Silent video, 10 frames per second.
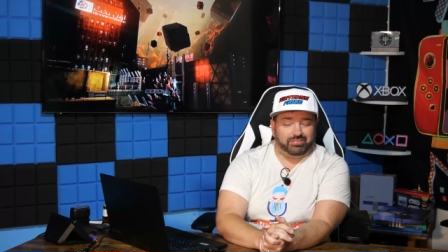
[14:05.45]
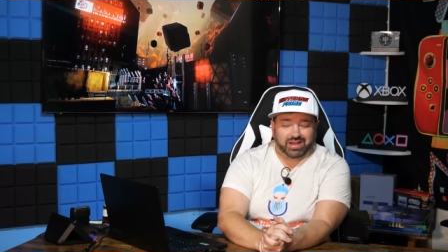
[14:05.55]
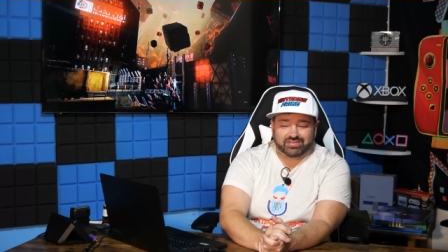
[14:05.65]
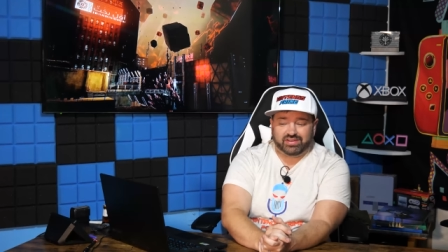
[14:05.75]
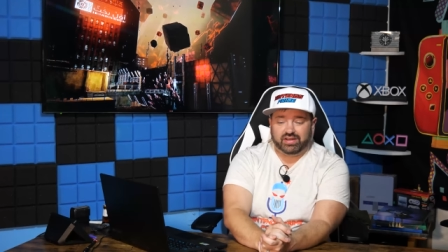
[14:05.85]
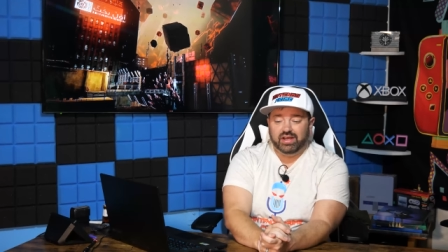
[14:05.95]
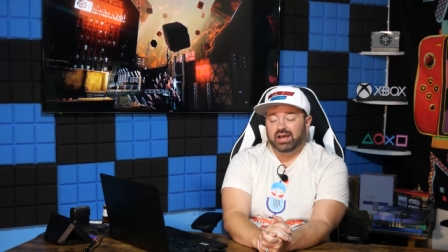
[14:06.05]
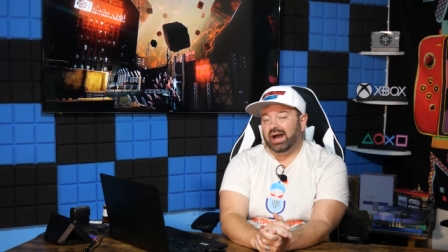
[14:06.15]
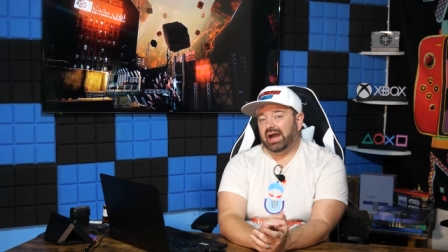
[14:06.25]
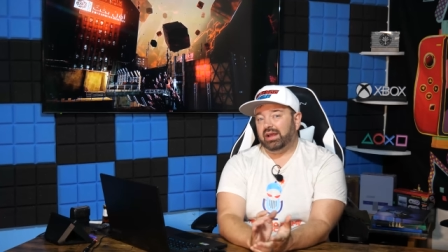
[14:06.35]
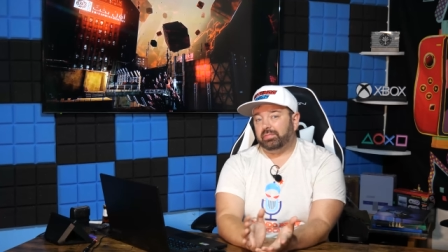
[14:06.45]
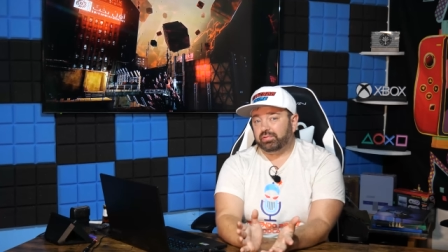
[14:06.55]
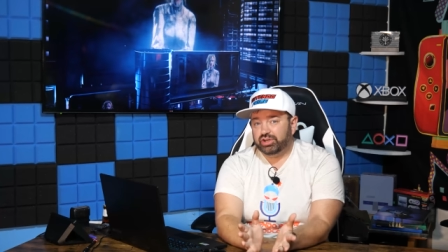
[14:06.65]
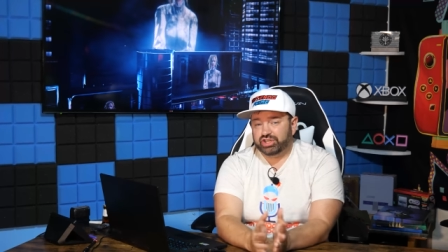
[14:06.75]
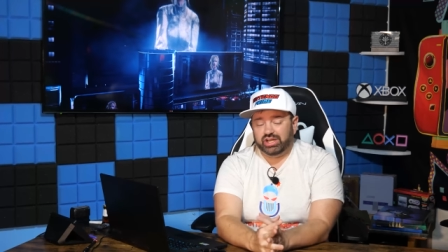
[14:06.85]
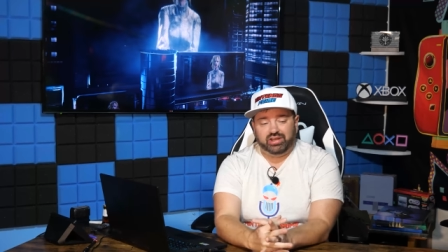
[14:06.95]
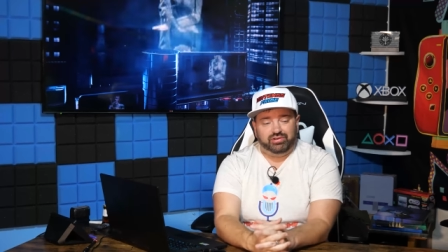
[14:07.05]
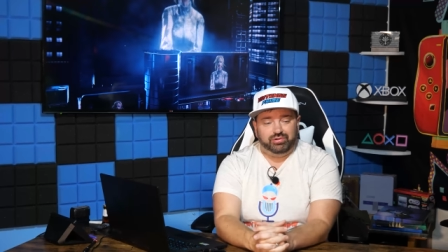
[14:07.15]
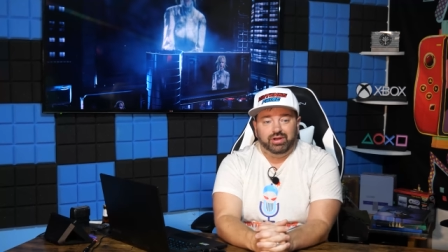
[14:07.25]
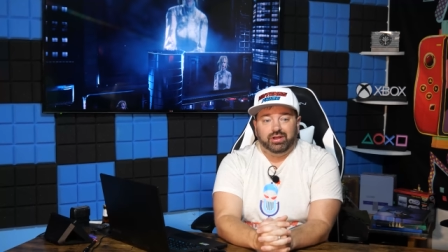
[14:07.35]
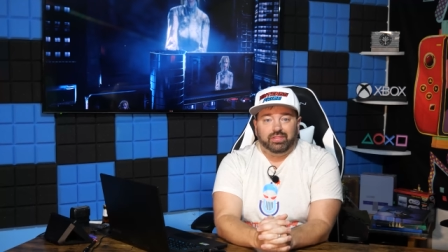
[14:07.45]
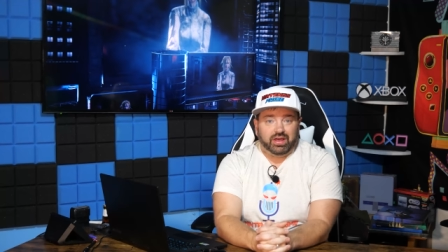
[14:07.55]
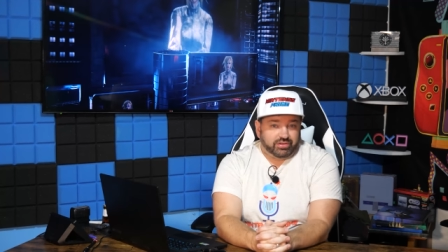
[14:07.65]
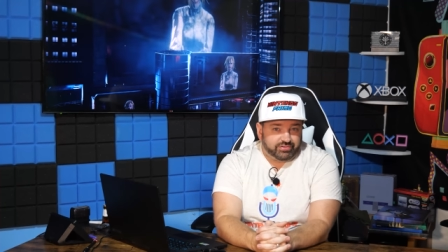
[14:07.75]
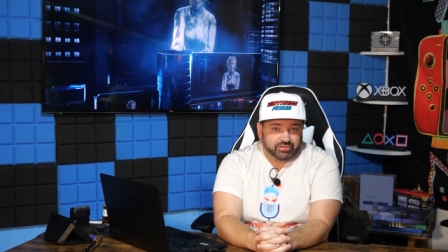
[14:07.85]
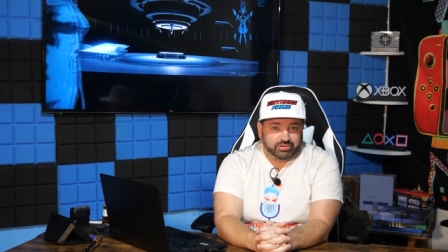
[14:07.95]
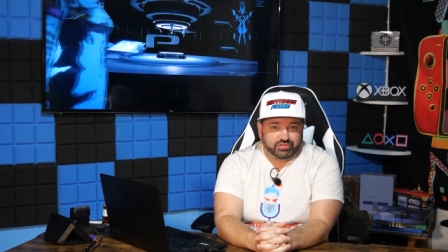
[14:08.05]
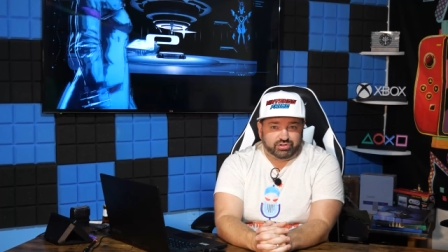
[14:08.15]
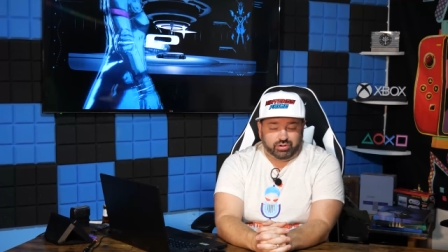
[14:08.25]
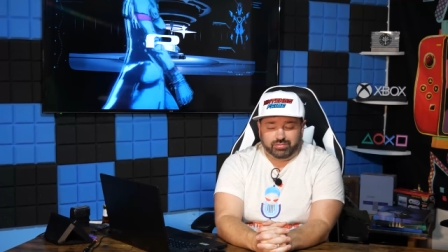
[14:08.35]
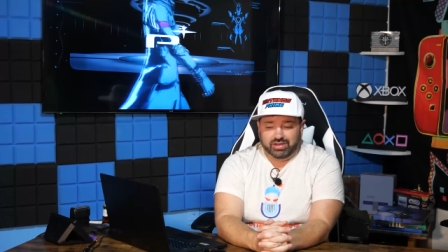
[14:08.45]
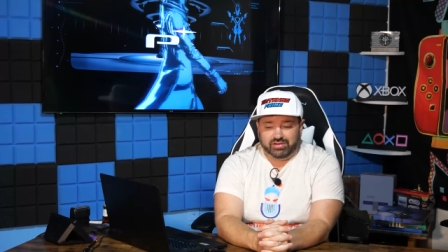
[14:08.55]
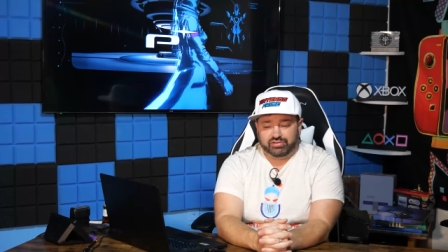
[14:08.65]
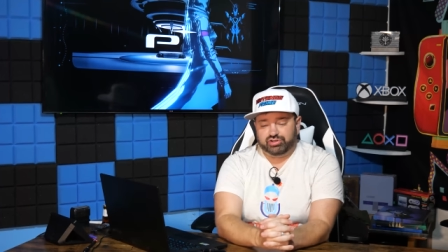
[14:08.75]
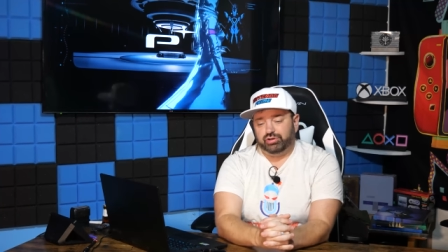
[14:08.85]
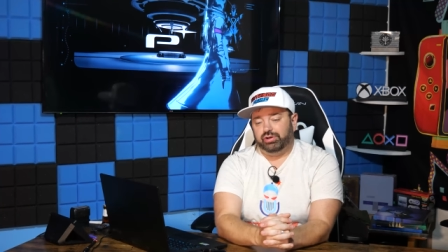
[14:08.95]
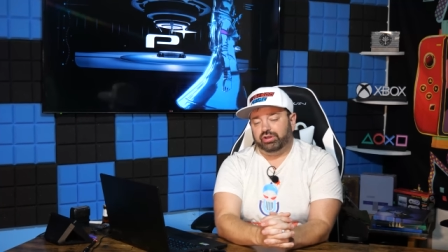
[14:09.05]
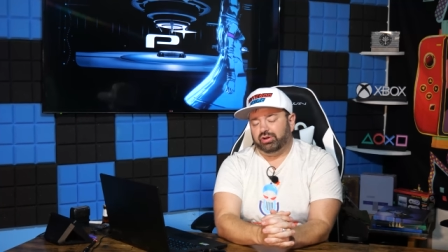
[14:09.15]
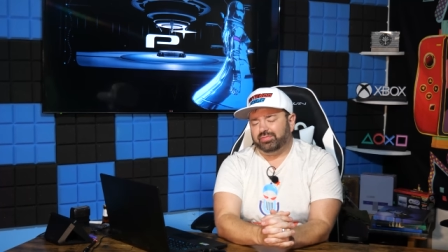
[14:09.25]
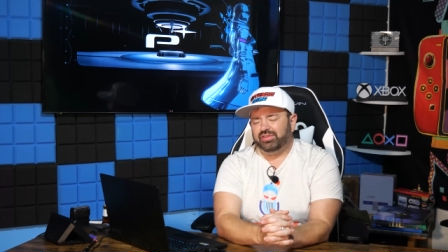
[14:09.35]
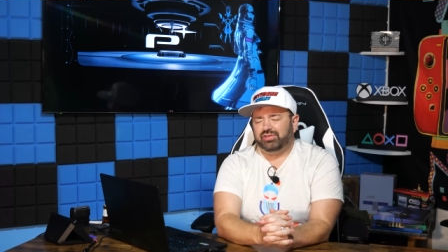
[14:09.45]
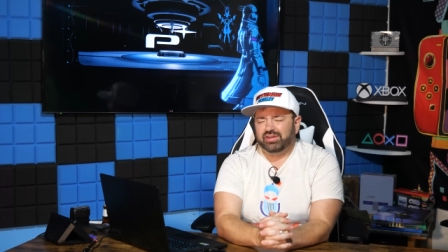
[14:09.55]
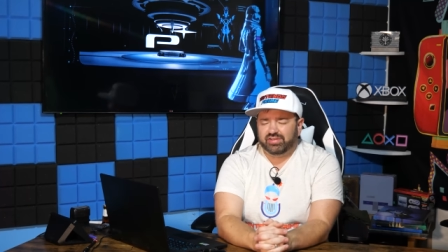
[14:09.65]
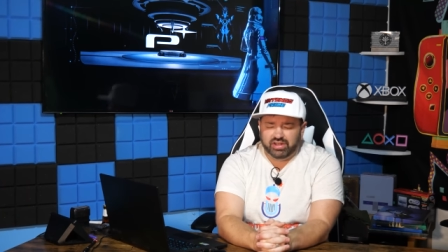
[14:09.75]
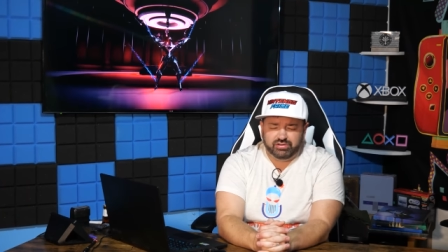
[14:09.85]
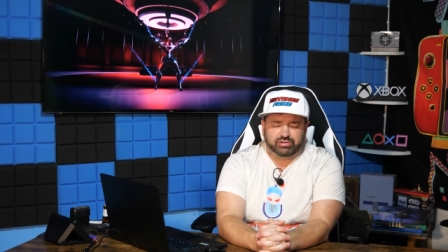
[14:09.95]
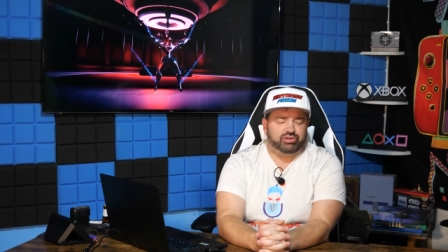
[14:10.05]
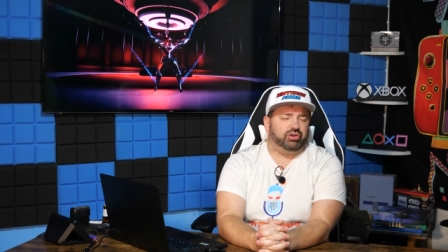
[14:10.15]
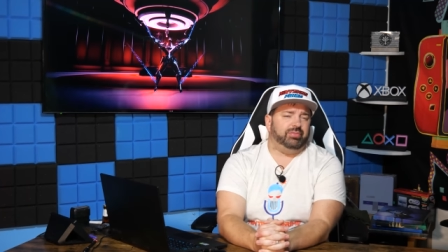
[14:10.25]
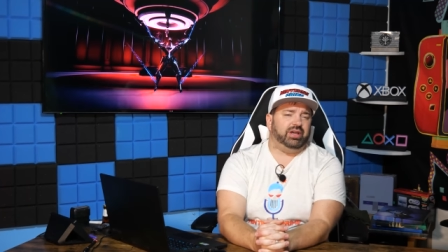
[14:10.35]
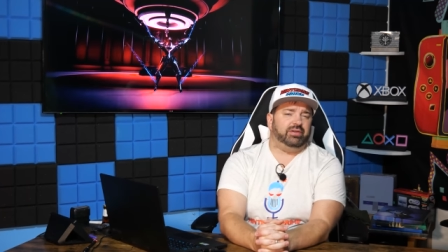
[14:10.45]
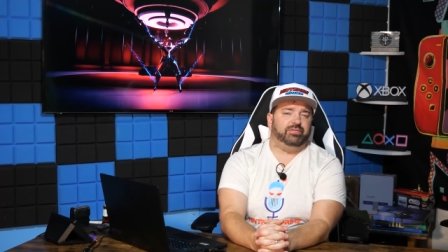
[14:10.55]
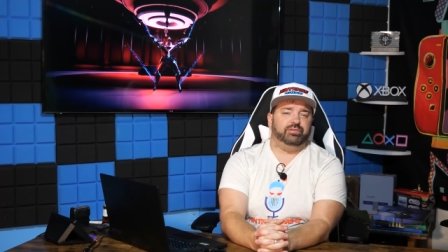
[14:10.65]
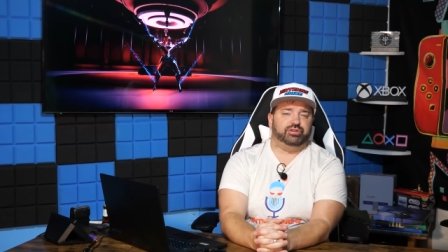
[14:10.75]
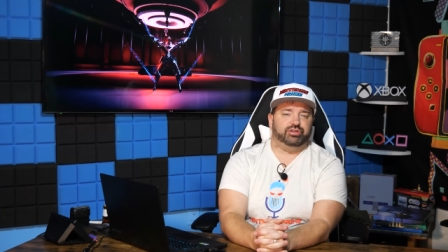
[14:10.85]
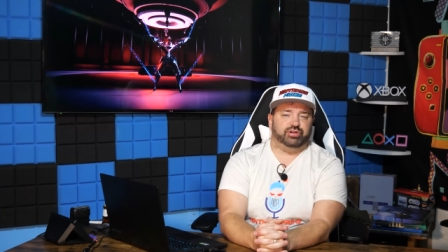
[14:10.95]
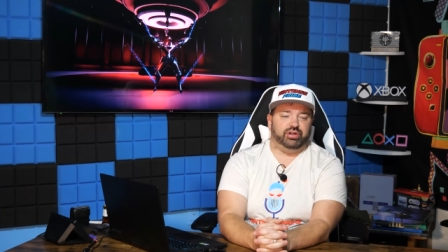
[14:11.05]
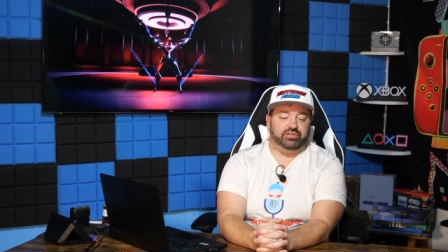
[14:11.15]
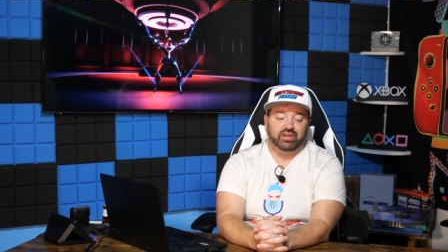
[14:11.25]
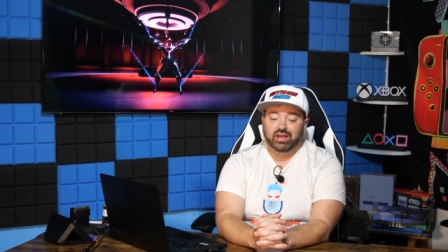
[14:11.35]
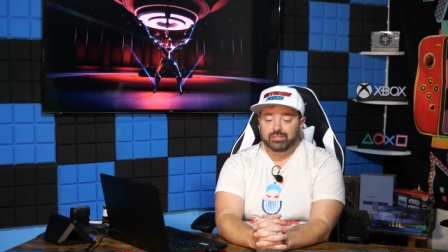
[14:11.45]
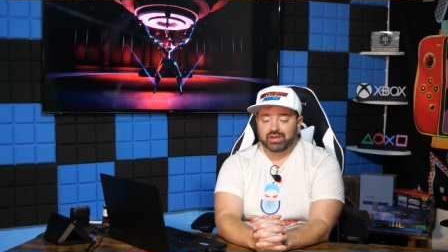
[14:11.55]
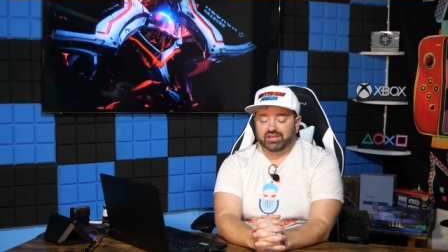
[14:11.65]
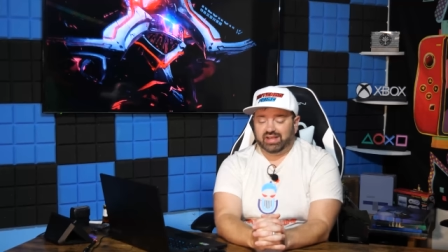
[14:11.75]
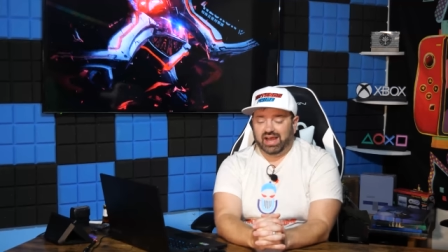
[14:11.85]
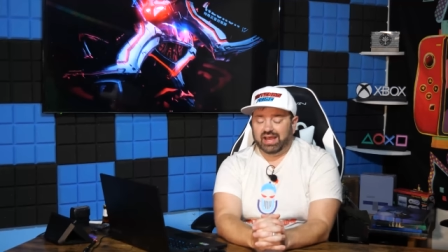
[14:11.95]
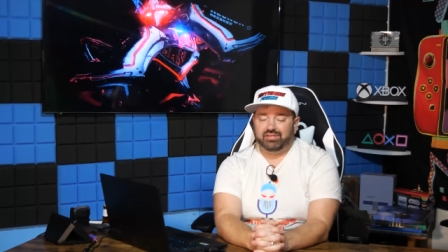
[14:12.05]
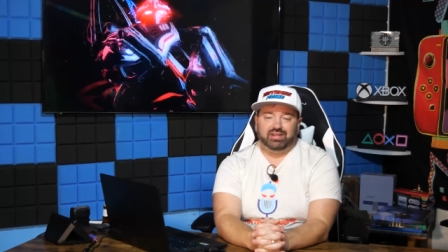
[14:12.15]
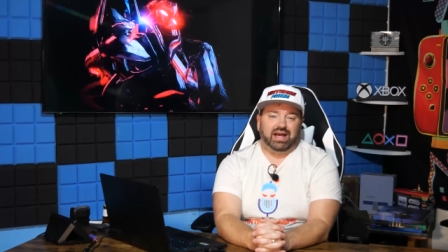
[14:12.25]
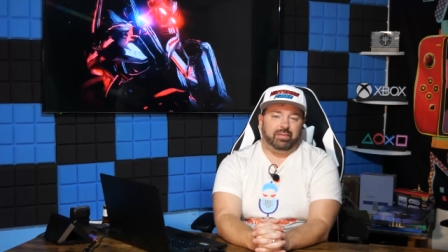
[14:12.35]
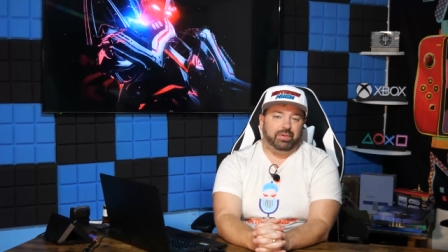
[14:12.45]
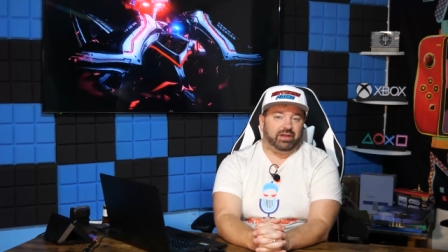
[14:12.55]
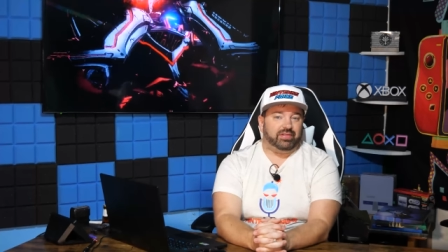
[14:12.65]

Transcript: amazing. I appreciate you. Thank you so much for joining me on this journey, and hopefully you continue to join me on future journeys because I have a lot of big